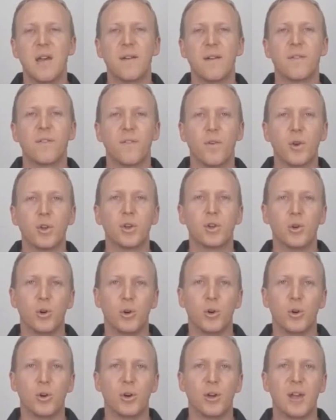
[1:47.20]
for
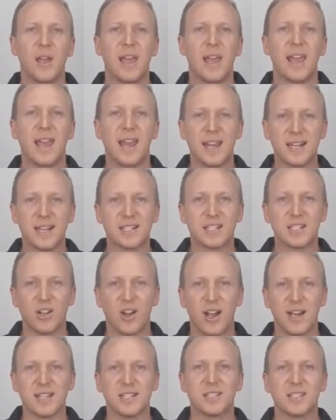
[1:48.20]
your
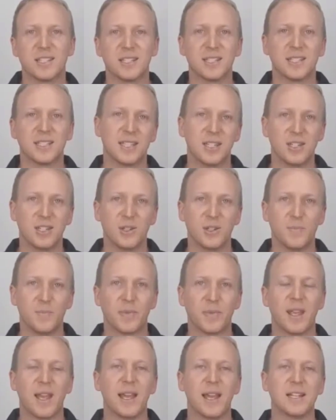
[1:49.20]
exercise to continue.
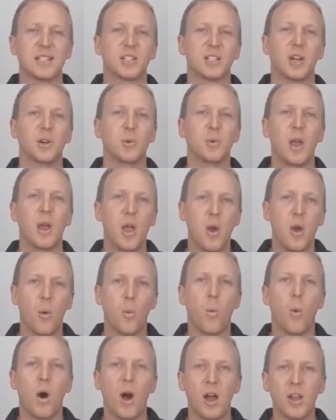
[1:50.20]
And so
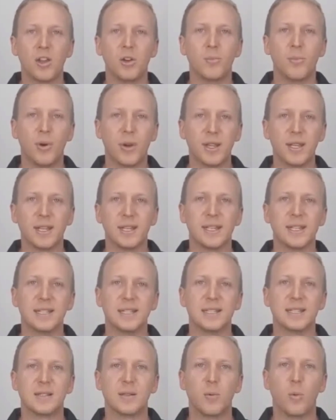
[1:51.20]
while your body
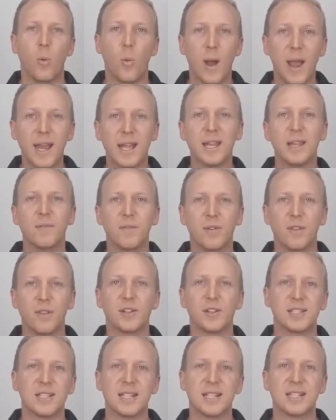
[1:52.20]
is waiting for
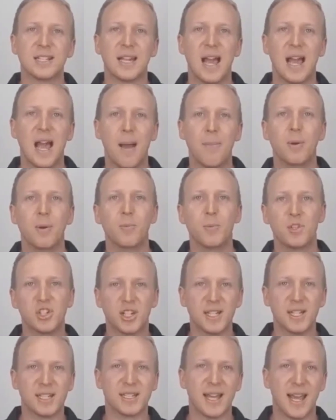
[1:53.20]
those things to happen, which
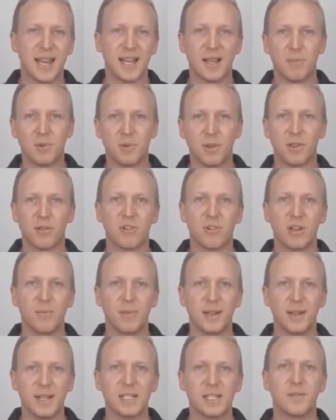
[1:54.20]
can take up to 3
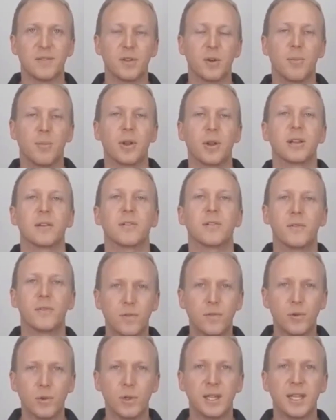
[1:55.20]
minutes for your body to
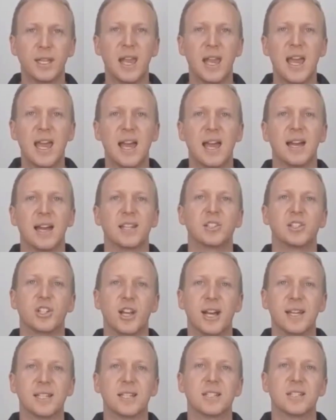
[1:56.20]
fully
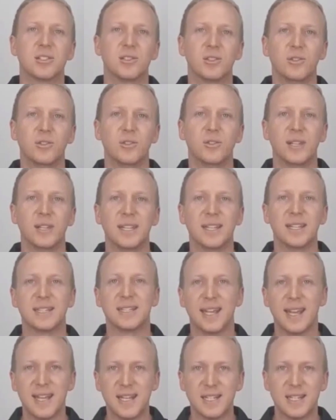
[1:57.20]
adjust to the
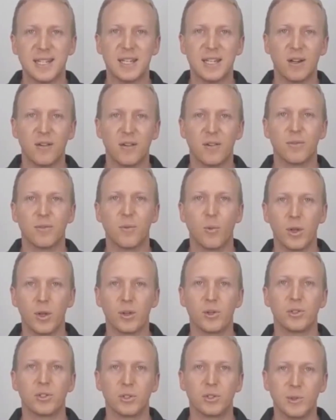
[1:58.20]
intensity of what
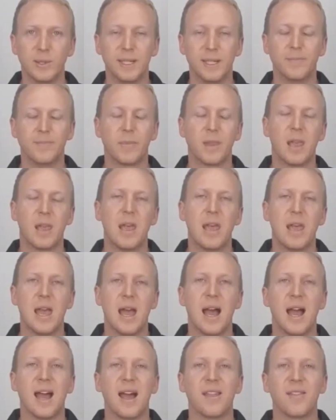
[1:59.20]
you're doing,
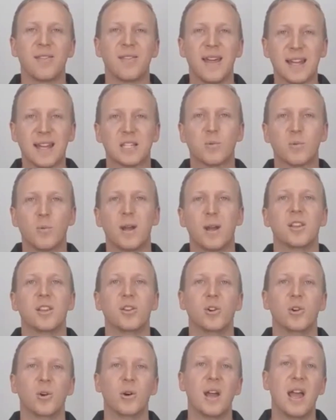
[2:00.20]
that's when
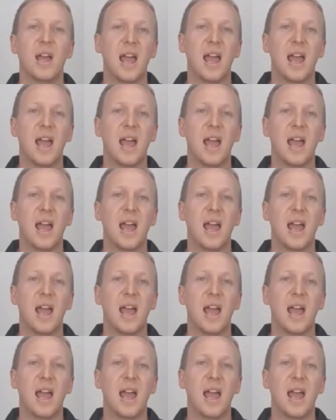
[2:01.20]
your